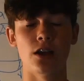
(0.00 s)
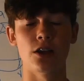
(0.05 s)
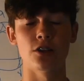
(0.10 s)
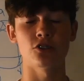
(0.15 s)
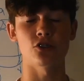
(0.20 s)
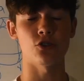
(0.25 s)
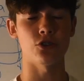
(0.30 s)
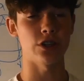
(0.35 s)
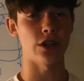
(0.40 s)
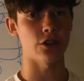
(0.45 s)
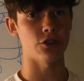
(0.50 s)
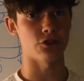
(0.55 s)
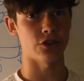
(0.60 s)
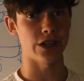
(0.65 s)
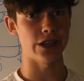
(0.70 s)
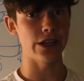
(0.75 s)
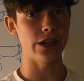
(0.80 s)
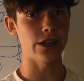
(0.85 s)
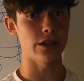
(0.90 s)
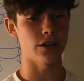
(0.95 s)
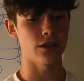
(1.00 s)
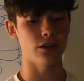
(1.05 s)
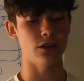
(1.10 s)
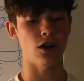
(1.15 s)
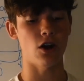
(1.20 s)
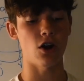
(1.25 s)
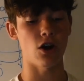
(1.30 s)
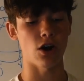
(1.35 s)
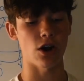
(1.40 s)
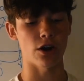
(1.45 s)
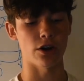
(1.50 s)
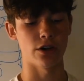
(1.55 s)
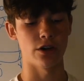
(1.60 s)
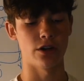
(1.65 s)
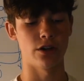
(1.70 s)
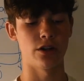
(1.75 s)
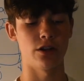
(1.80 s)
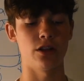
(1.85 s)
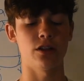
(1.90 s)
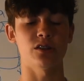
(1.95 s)
So the other eight are
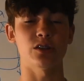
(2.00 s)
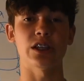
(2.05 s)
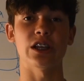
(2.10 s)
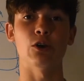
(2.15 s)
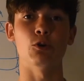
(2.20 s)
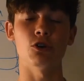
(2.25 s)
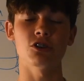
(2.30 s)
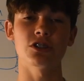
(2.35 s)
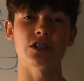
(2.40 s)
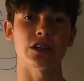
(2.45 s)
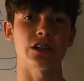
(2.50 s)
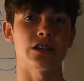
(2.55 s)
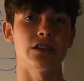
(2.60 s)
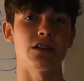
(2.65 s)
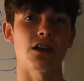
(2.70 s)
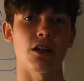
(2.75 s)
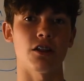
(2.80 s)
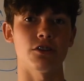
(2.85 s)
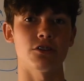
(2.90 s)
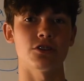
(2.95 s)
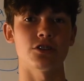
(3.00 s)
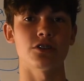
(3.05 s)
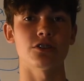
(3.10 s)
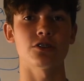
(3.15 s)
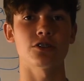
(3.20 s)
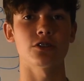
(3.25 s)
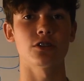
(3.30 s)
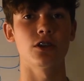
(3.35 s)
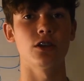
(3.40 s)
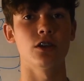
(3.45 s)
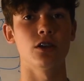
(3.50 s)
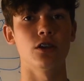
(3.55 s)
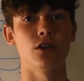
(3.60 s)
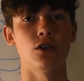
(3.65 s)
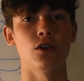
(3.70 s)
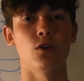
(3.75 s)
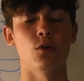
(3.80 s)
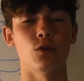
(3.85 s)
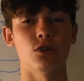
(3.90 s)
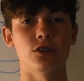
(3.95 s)
linguistic intelligence,
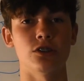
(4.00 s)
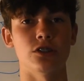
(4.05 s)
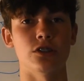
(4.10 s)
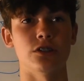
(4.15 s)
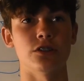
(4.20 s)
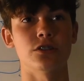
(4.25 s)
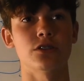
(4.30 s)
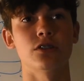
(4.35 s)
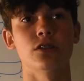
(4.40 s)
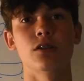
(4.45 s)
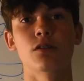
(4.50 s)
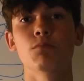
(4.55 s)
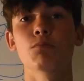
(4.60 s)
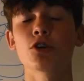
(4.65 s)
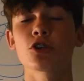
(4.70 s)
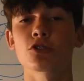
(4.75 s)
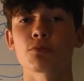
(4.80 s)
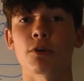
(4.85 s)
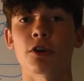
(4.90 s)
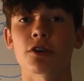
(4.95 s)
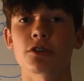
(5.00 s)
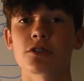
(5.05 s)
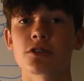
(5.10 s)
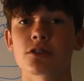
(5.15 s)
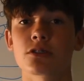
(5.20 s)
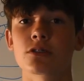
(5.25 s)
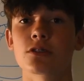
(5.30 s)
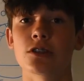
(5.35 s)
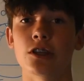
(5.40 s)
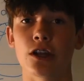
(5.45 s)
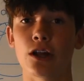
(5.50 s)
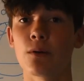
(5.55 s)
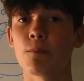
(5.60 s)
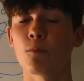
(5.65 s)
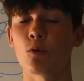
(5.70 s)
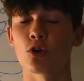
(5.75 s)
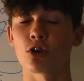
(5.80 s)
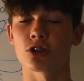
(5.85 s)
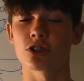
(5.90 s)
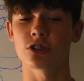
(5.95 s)
which is book smarts, you know,
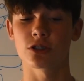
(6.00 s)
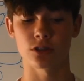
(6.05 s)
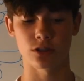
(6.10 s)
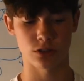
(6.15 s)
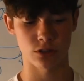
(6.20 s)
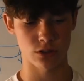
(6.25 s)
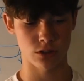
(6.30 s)
words.